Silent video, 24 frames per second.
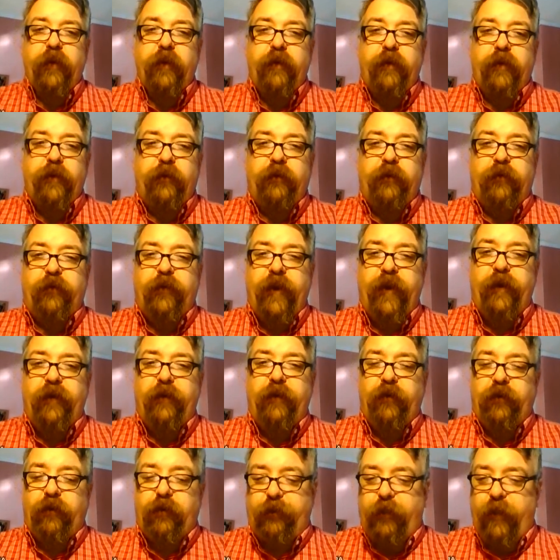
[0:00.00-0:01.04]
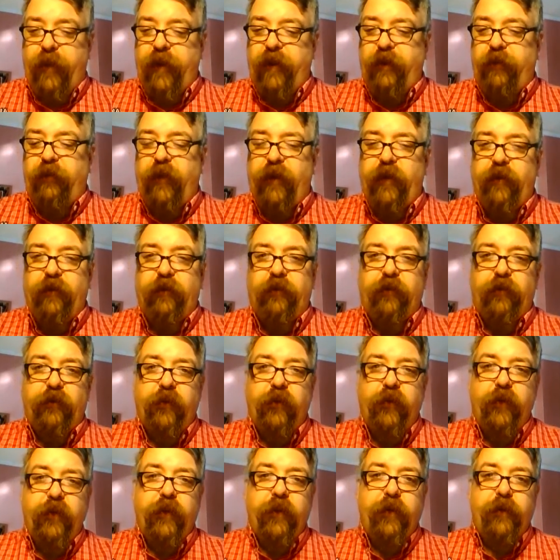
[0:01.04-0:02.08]
distinct species
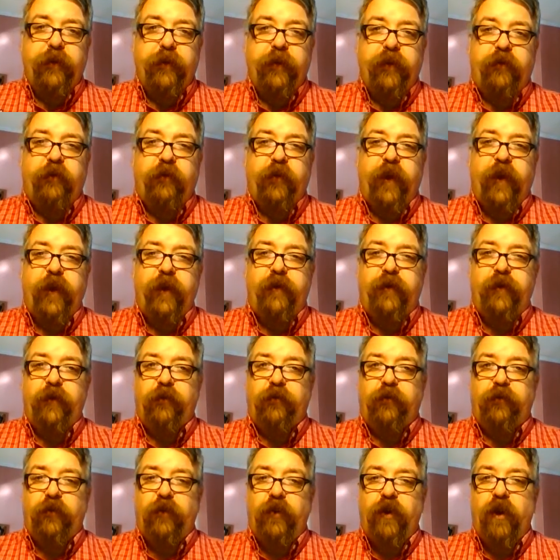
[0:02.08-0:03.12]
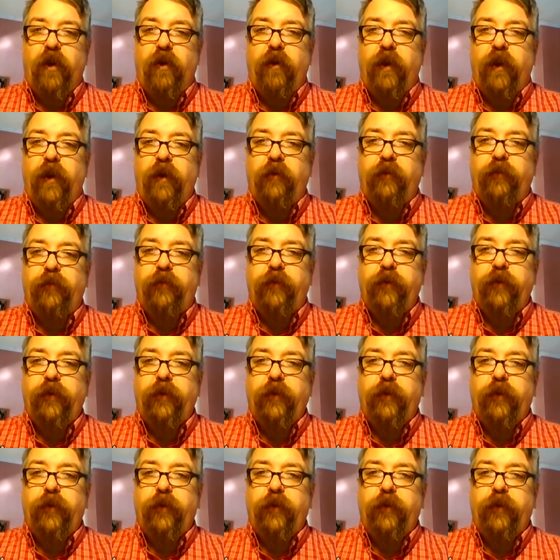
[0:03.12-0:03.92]
that scientists know of.